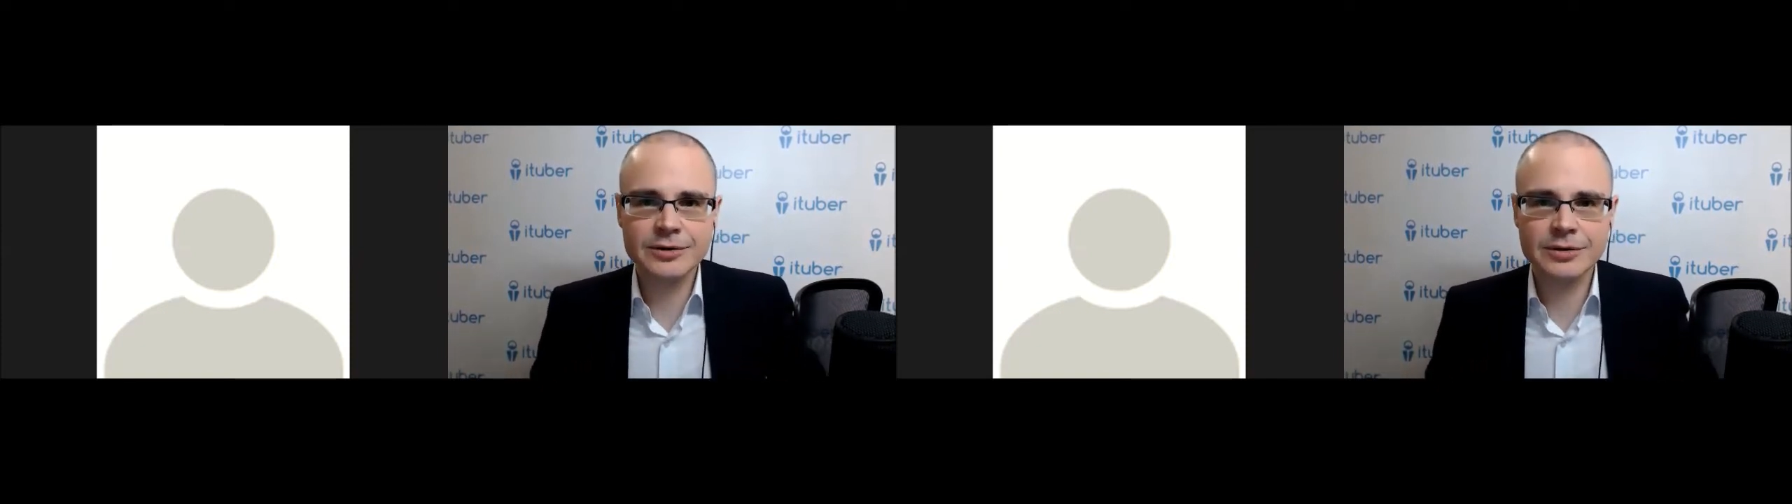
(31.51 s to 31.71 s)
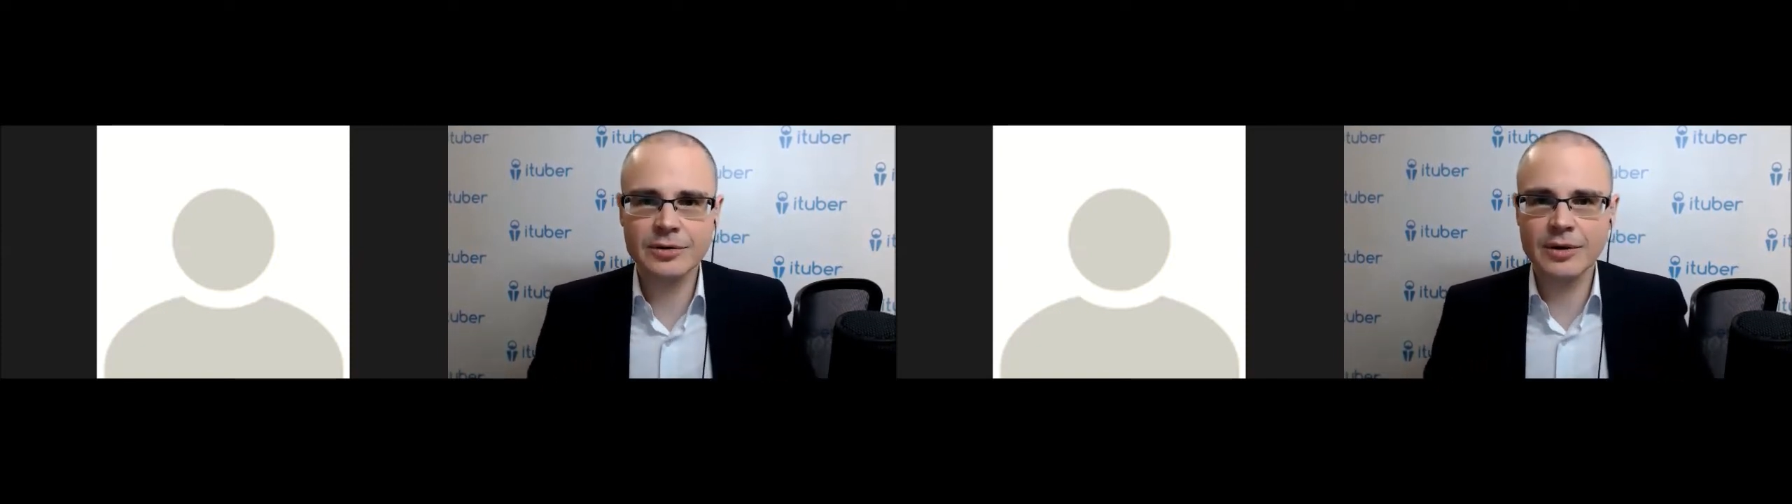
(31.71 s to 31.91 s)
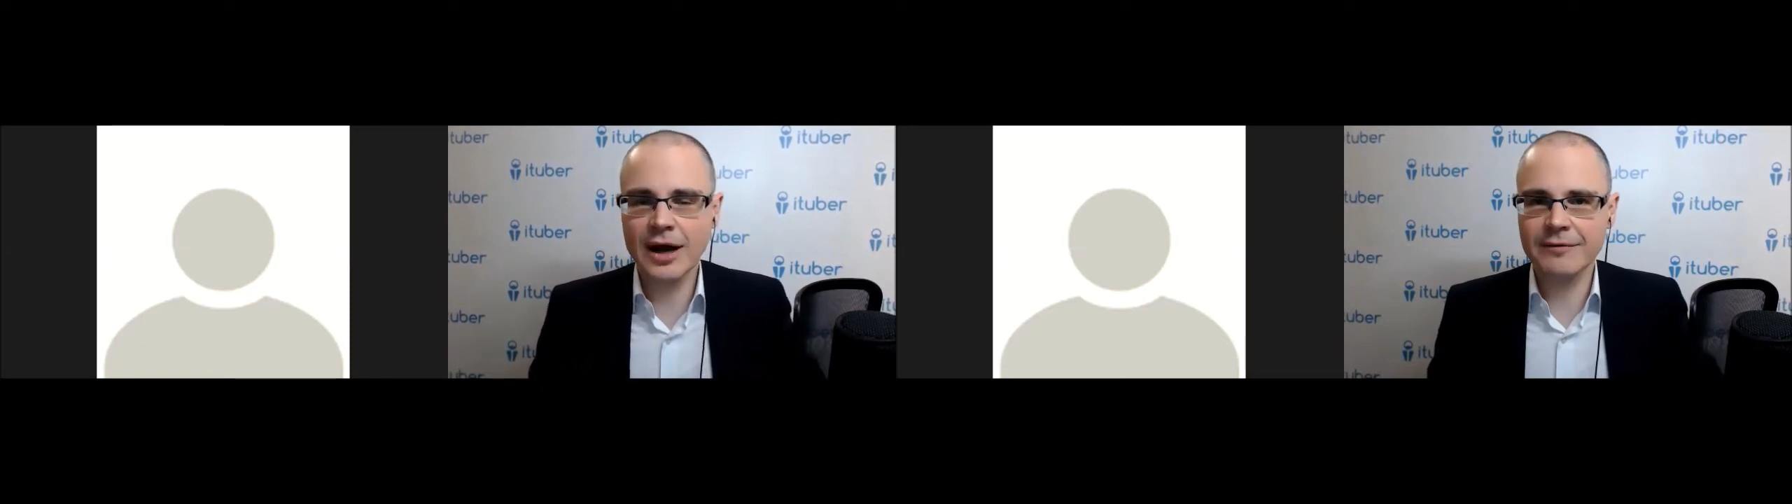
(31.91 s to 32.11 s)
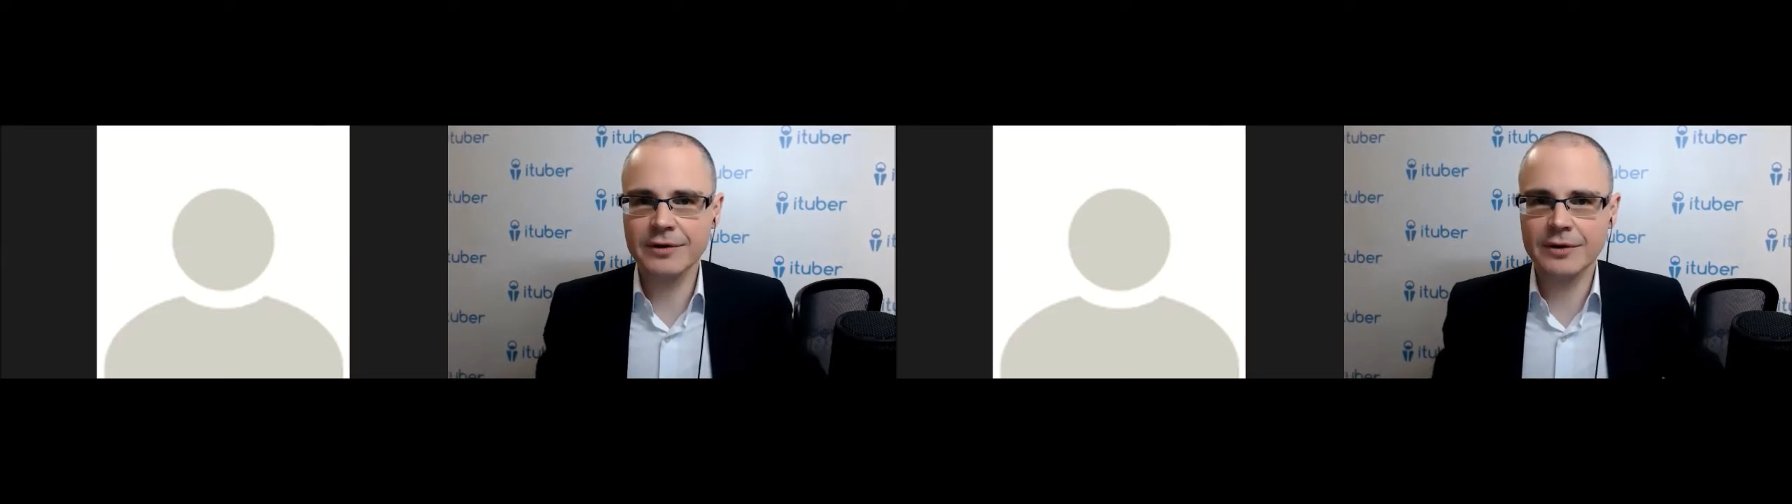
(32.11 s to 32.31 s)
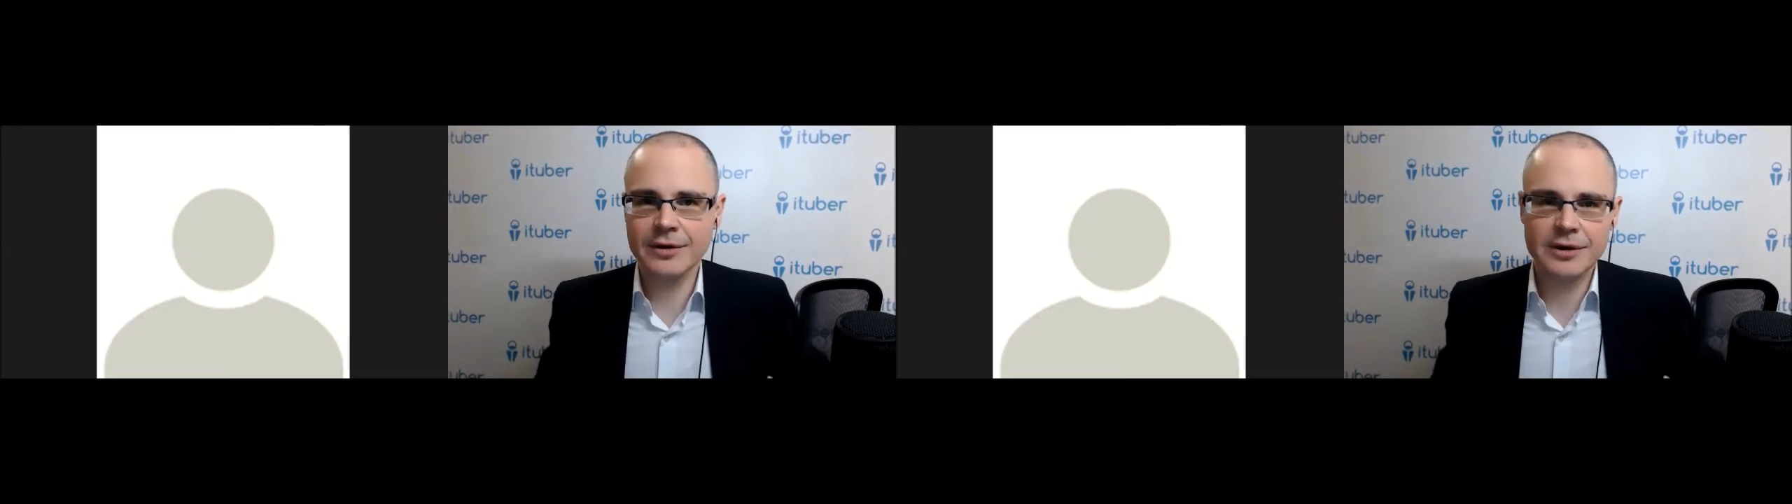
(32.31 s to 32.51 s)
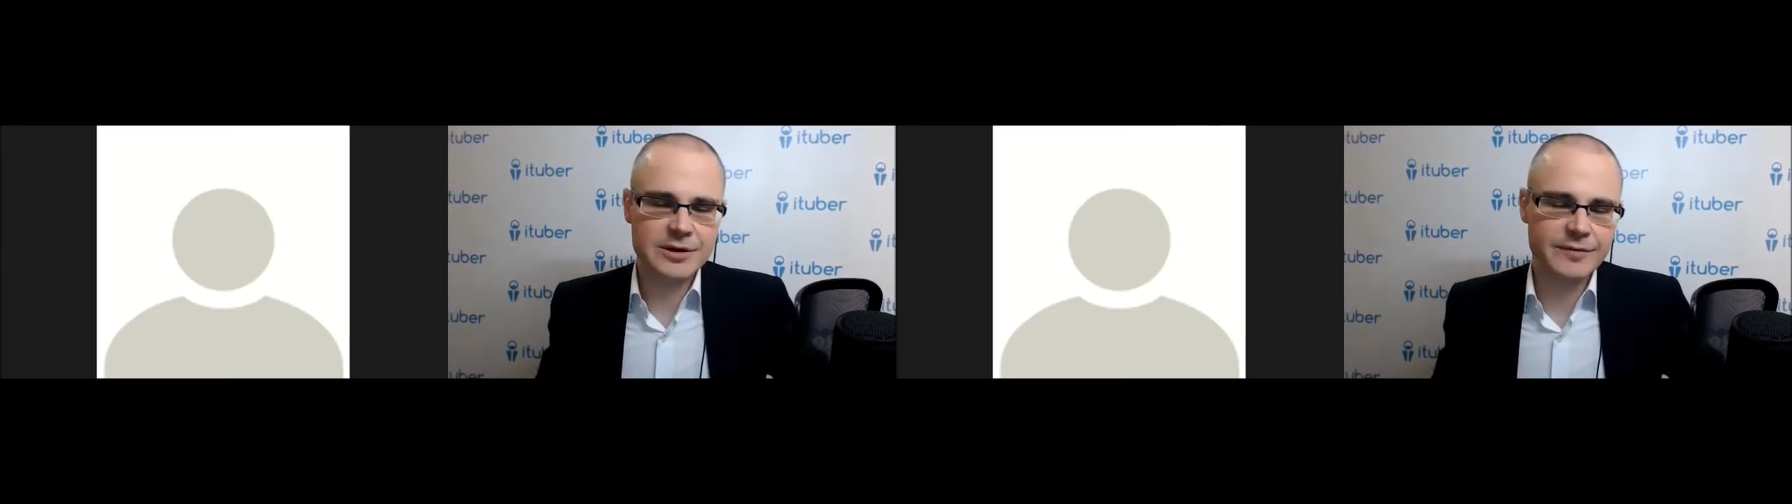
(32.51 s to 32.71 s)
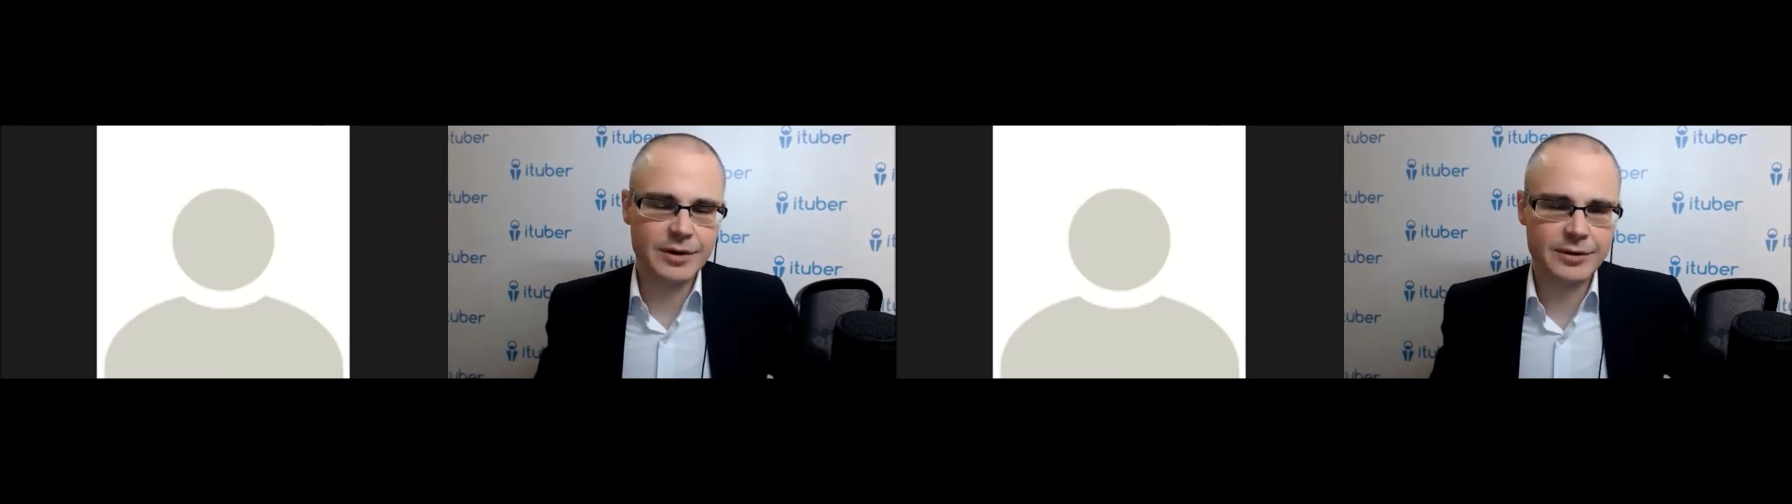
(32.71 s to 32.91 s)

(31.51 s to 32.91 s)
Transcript: to have you on interview.